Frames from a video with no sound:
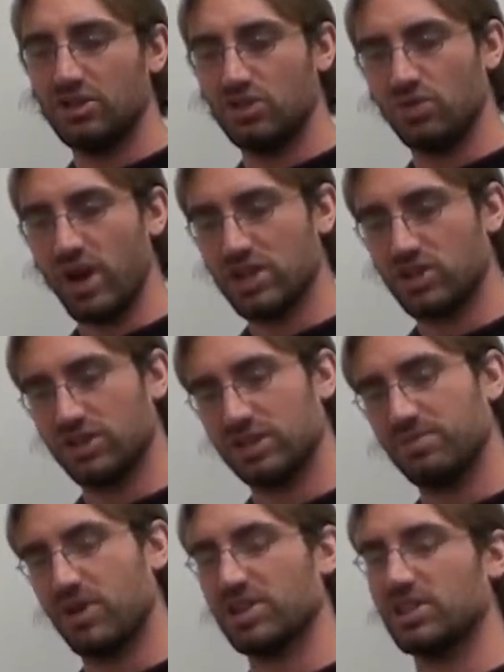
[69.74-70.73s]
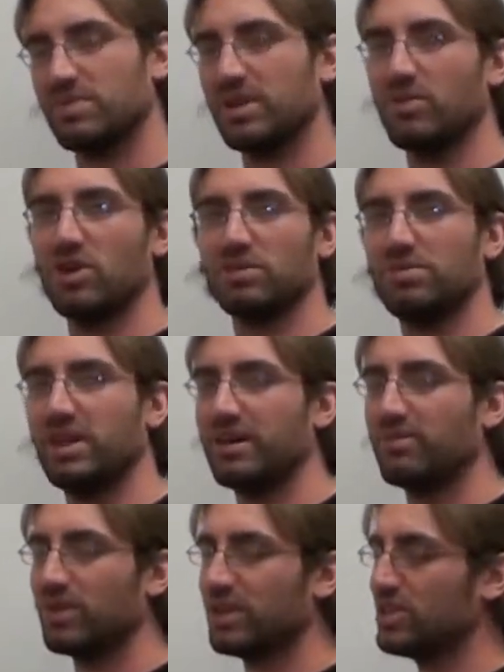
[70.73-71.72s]
two rational expressions being
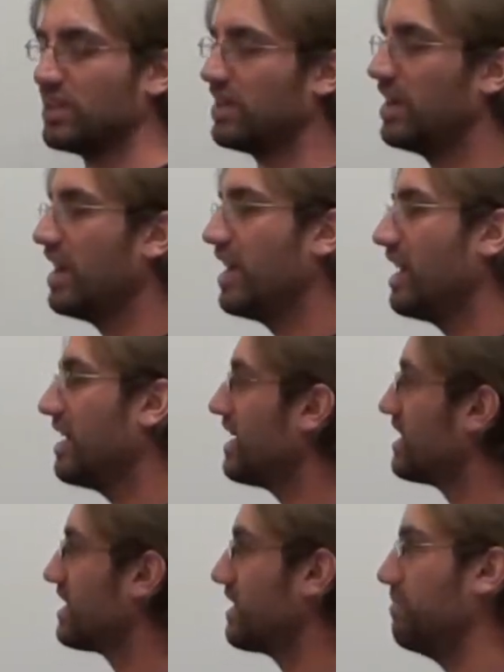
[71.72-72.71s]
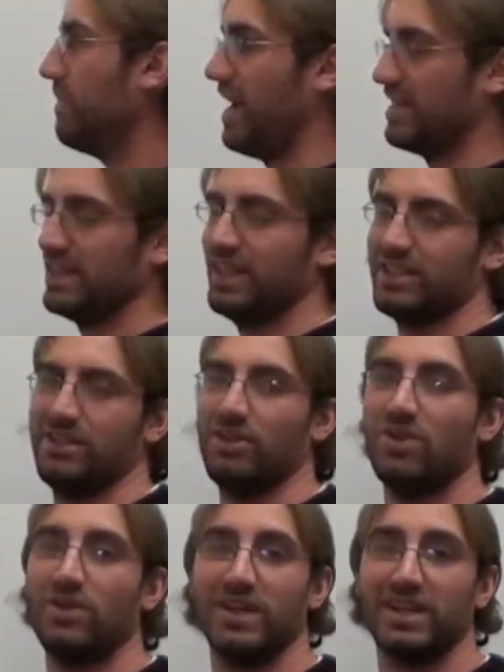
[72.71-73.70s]
multiplied with each other. That's just a mess. It's
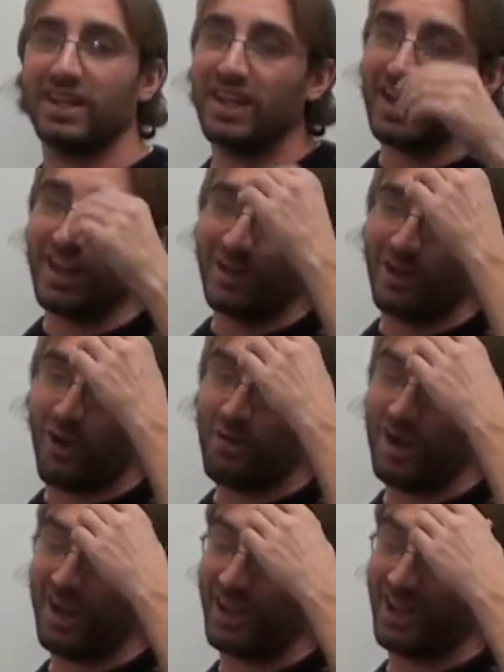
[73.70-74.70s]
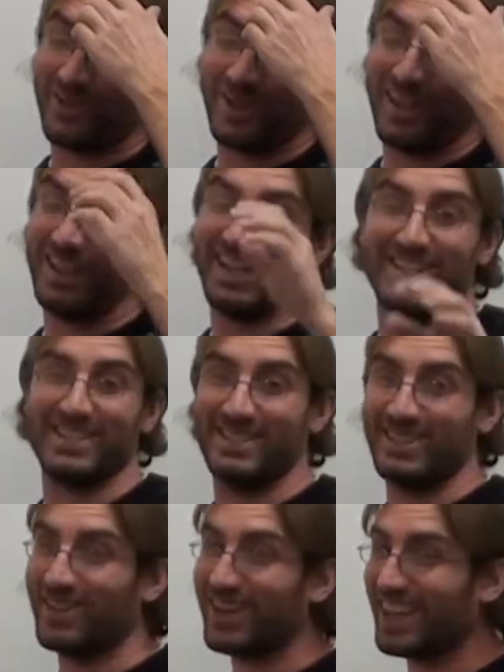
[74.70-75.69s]
annoying. Nobody really likes
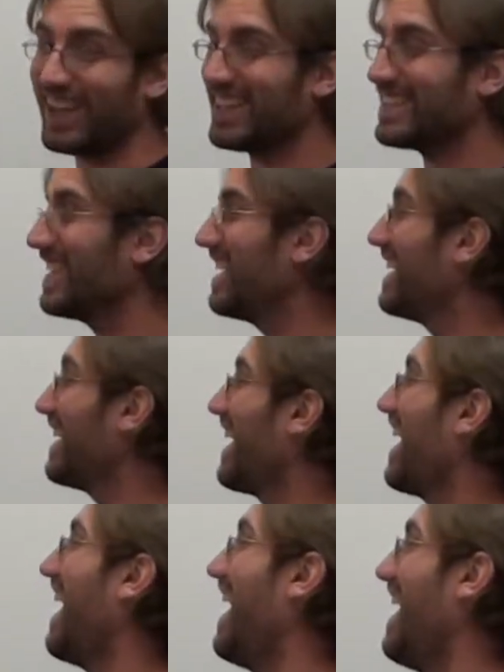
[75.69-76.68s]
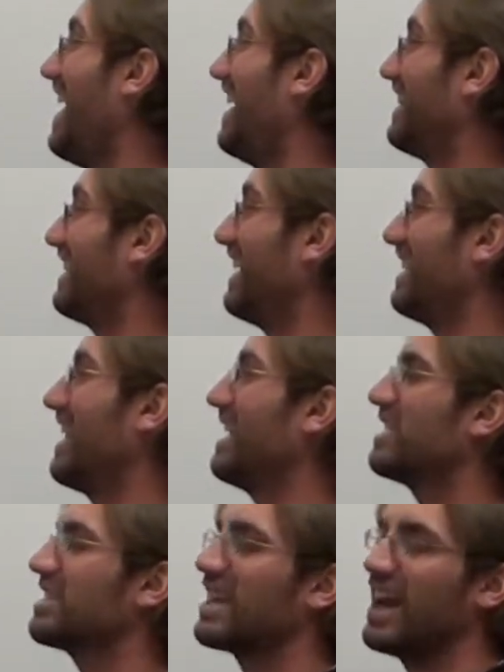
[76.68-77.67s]
doing it. And it
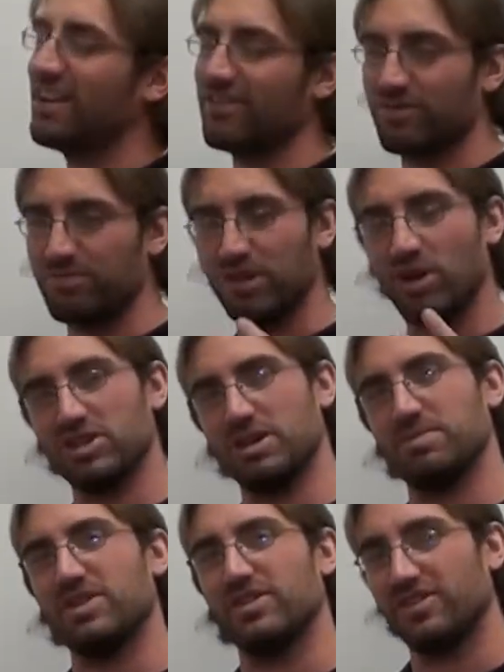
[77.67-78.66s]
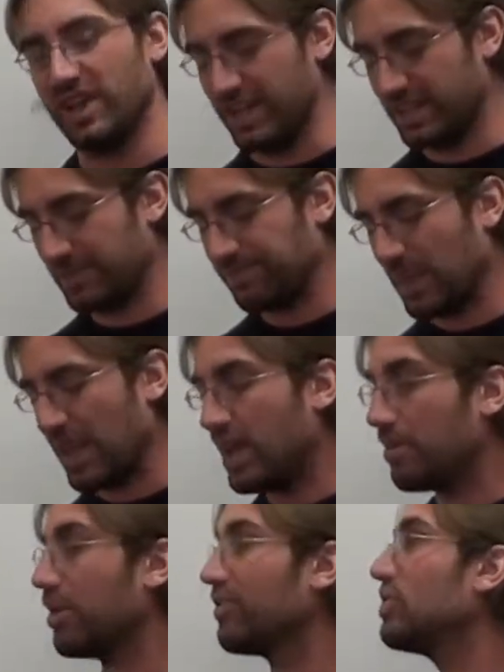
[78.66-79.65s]
just kind of blows up in your face.
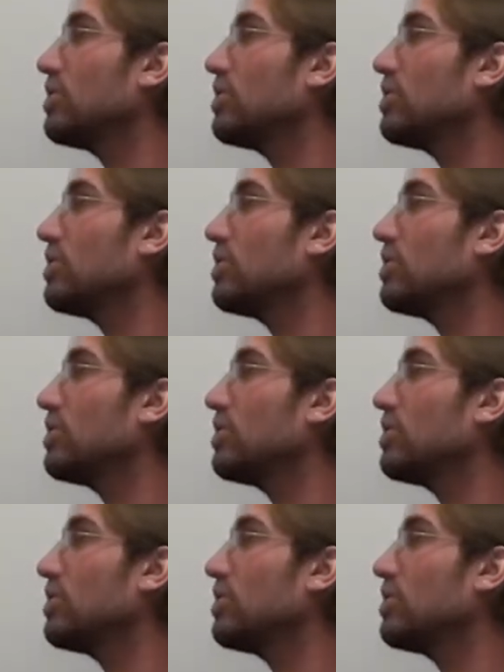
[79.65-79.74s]
But if